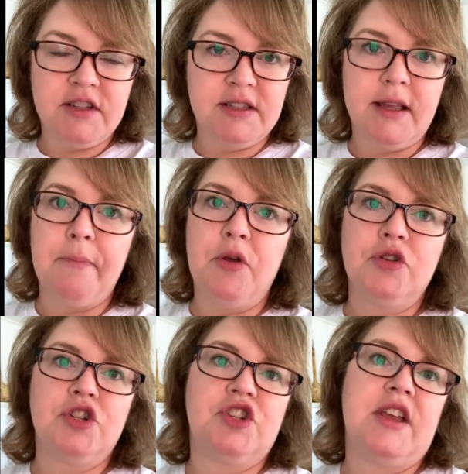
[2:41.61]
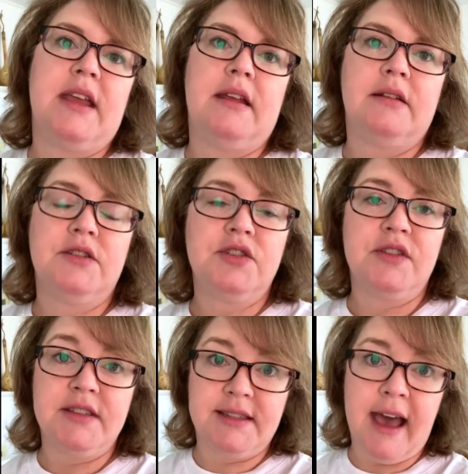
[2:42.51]
supple sheen to
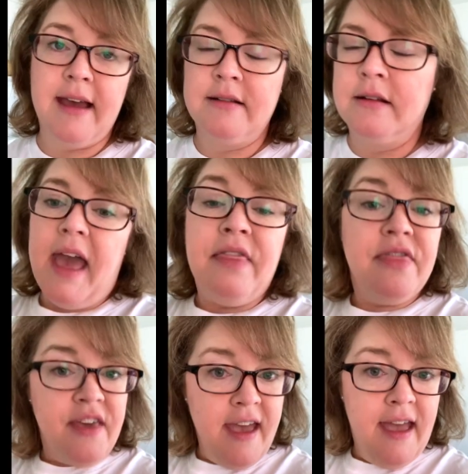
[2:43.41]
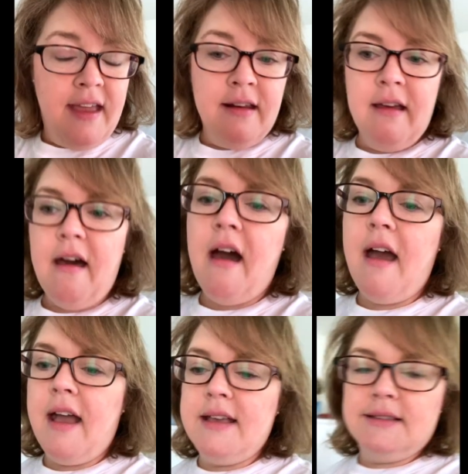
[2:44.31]
the satin. And then I